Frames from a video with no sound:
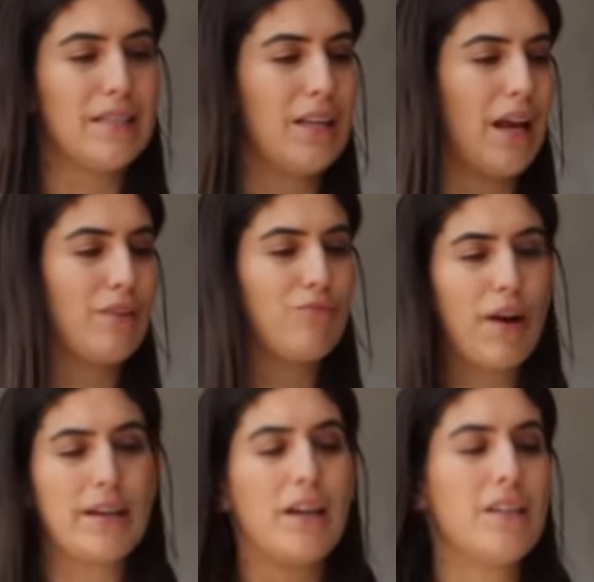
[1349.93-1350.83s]
So like
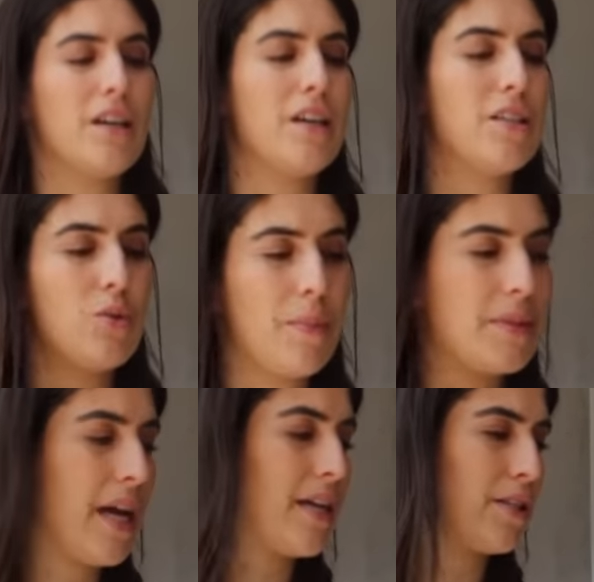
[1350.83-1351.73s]
red onion, sweet
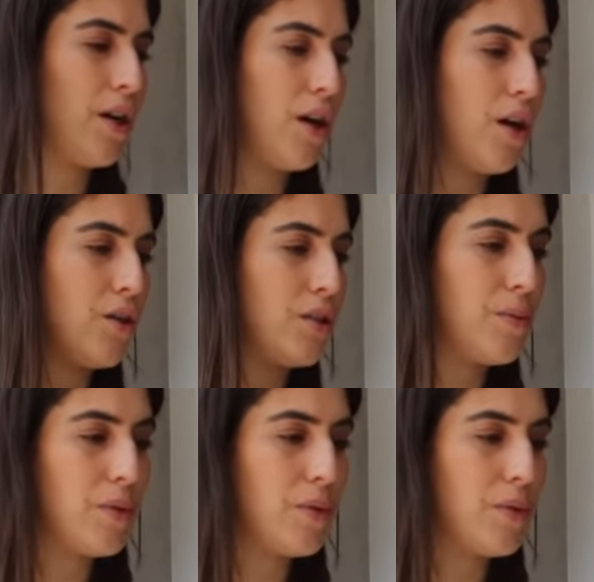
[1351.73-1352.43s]
potatoes,